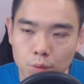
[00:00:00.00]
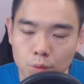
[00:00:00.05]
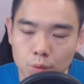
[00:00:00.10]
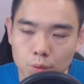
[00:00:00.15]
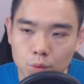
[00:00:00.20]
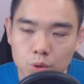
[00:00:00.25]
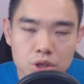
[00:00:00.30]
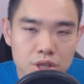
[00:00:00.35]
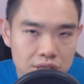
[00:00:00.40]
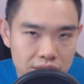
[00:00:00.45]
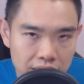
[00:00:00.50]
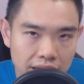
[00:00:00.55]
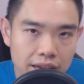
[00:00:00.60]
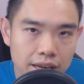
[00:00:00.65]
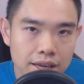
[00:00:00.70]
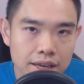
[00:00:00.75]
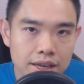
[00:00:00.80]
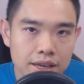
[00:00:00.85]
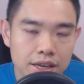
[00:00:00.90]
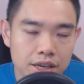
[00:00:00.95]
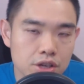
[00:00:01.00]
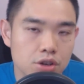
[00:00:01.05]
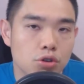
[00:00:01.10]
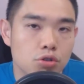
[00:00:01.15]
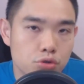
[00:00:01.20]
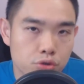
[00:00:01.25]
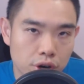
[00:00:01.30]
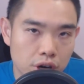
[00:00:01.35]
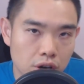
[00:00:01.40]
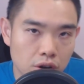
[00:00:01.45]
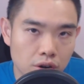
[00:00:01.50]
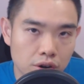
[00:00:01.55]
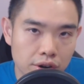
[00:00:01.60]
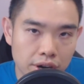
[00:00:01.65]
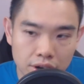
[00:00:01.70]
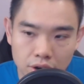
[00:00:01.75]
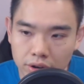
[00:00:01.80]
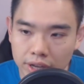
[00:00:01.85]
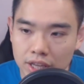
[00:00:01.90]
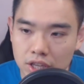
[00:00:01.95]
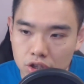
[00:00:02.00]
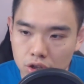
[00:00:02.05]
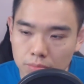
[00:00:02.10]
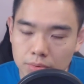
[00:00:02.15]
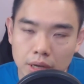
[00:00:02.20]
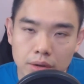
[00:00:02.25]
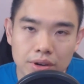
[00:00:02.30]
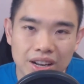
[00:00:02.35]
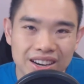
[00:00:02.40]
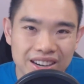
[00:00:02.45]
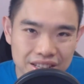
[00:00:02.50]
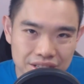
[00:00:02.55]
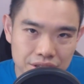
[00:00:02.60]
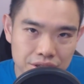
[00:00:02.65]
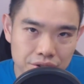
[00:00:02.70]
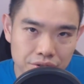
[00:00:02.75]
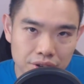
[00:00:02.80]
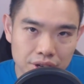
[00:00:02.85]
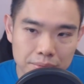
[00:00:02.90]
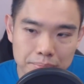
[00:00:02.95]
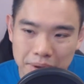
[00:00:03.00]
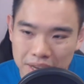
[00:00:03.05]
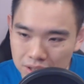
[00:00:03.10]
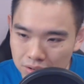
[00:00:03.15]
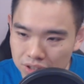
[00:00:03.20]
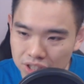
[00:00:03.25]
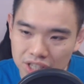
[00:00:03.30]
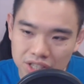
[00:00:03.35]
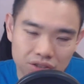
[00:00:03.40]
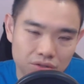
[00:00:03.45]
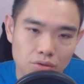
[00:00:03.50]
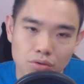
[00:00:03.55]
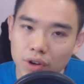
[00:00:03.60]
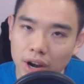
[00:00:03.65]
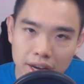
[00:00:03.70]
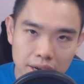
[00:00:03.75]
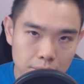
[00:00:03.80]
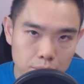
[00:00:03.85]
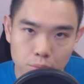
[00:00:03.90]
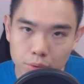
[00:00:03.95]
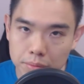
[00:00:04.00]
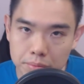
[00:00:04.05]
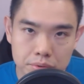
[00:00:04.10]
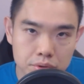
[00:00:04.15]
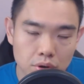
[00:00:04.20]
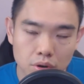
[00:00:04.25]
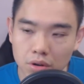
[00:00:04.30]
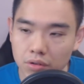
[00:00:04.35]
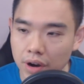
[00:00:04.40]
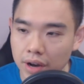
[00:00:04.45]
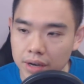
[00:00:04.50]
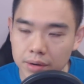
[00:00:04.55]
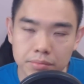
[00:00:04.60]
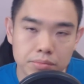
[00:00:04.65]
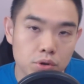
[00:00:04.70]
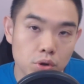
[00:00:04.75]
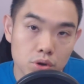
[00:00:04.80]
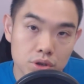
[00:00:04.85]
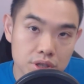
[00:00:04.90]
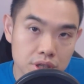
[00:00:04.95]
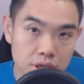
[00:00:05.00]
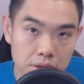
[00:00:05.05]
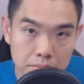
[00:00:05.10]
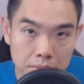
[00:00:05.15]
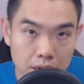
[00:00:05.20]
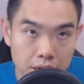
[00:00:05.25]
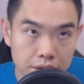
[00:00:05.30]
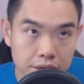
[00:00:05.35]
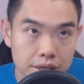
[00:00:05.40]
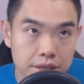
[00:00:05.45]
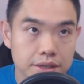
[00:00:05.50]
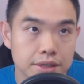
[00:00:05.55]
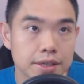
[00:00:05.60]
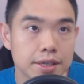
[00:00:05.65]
would stay in your trade longer and not get stopped out unnecessarily based on just, random whips or random noise in the market.